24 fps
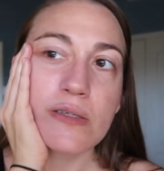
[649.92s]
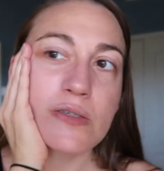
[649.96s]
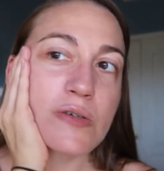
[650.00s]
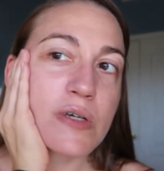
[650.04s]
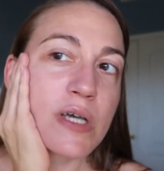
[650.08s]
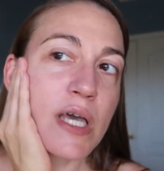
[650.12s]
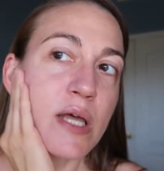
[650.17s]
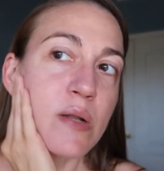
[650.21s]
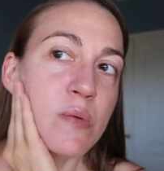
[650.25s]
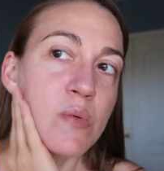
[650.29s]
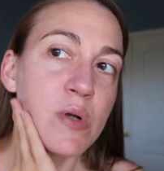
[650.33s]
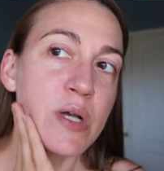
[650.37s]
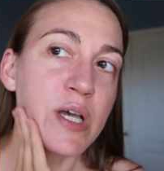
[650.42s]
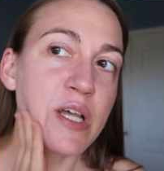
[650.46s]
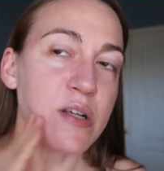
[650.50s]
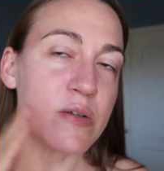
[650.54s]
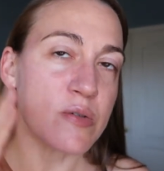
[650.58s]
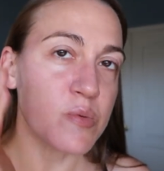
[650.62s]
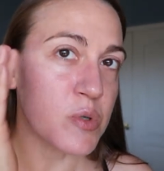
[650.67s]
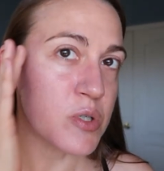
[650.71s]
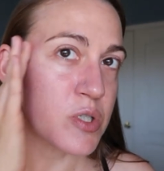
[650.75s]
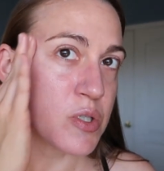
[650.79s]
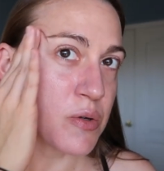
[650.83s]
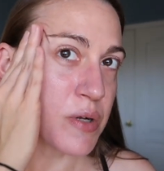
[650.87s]
So again, we'll get
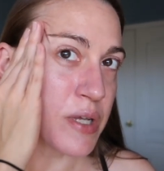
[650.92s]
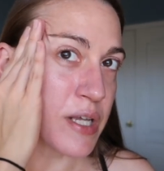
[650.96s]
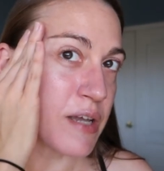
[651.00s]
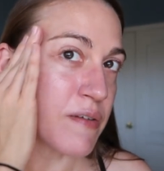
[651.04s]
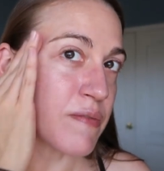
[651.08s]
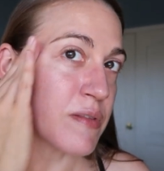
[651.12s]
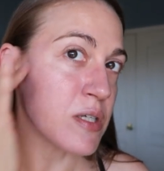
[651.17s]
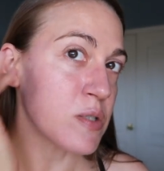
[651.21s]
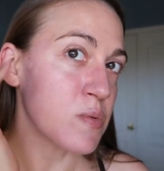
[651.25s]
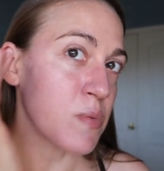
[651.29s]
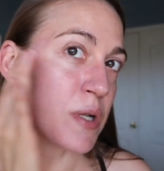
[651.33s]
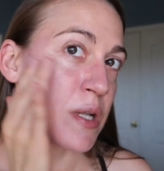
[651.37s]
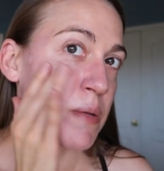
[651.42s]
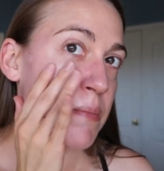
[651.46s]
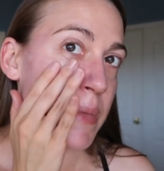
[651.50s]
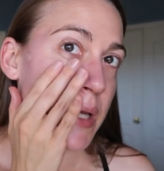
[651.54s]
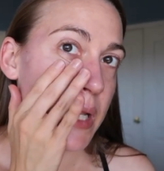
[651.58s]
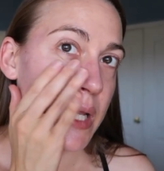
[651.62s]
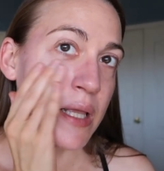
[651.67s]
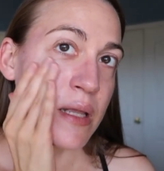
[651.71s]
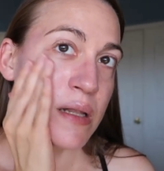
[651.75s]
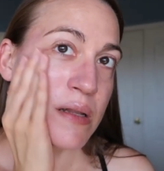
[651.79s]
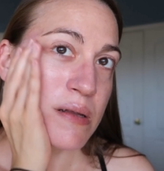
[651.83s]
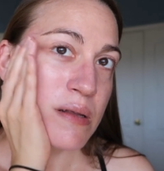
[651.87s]
it, we'll sort of give this one a
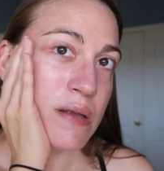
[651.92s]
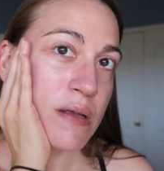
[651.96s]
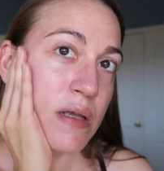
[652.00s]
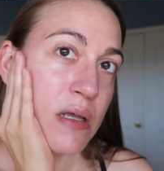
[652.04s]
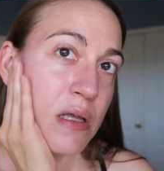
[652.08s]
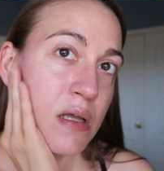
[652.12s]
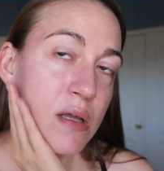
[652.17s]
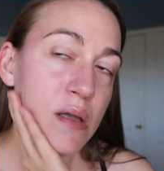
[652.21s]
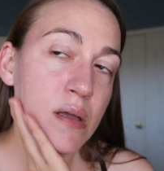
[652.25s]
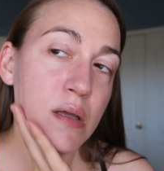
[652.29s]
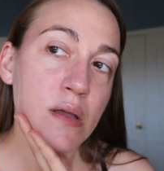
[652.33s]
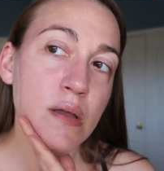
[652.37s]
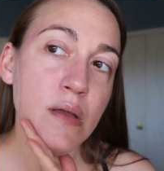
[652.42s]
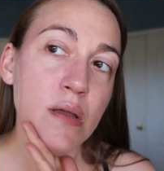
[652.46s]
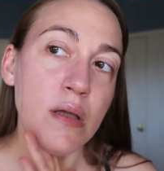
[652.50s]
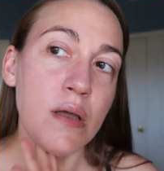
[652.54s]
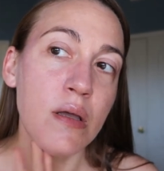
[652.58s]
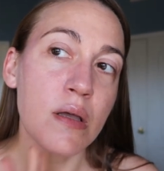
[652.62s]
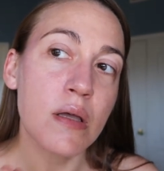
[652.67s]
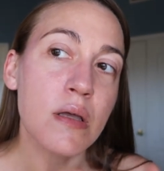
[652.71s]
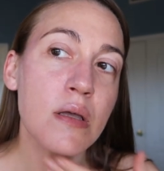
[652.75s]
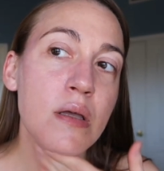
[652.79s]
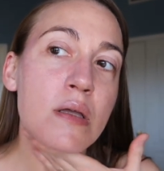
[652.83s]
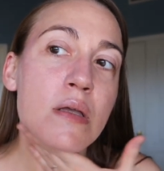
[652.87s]
minute.
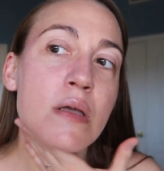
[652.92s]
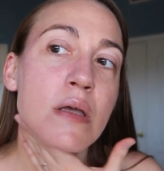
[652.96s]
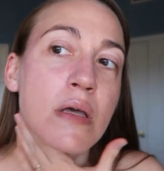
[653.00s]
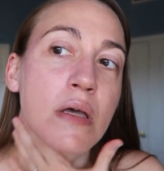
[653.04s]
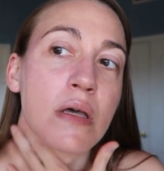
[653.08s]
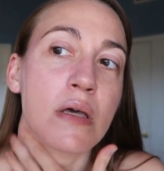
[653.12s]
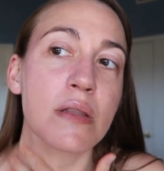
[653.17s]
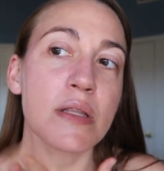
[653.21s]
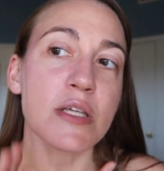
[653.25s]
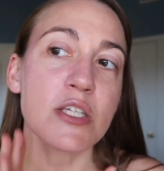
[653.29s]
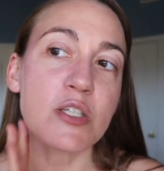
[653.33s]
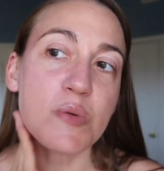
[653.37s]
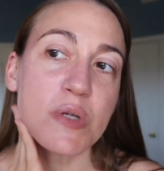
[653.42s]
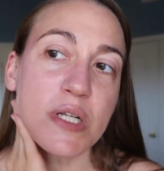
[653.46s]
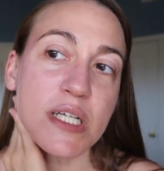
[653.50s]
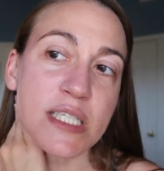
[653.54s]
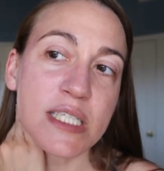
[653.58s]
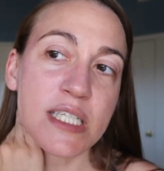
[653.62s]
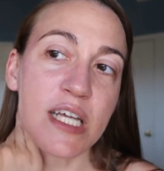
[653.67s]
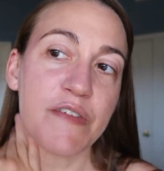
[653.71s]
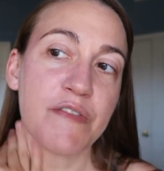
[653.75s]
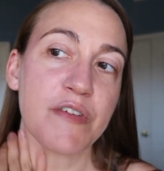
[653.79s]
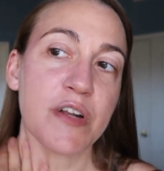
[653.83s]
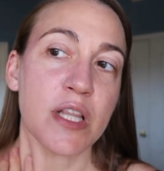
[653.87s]
This one is
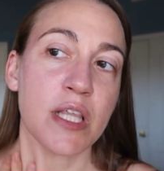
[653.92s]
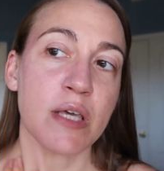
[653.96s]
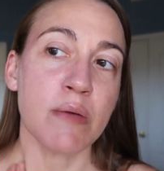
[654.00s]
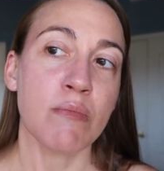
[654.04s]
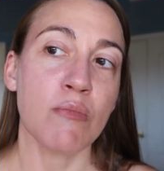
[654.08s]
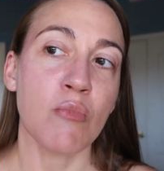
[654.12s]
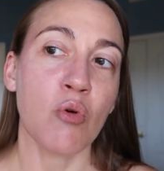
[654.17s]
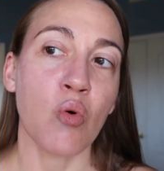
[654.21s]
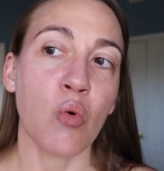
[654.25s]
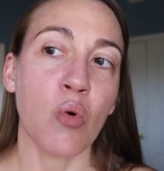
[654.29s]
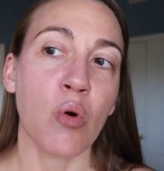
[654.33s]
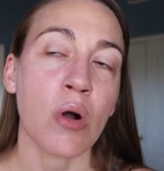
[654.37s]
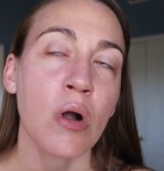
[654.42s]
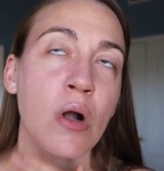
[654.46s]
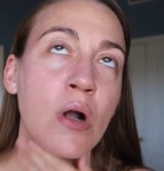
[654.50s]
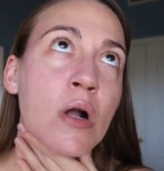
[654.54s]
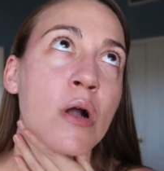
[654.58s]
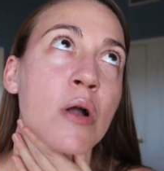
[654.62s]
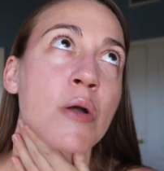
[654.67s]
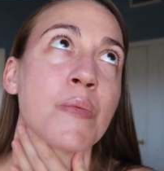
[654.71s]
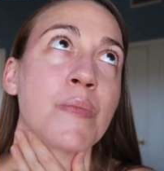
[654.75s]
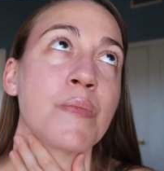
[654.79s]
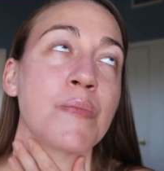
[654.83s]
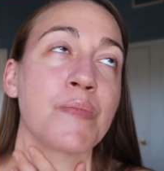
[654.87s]
definitely
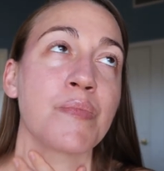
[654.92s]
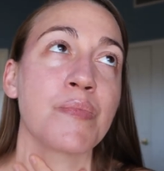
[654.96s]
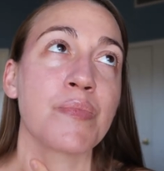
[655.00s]
more,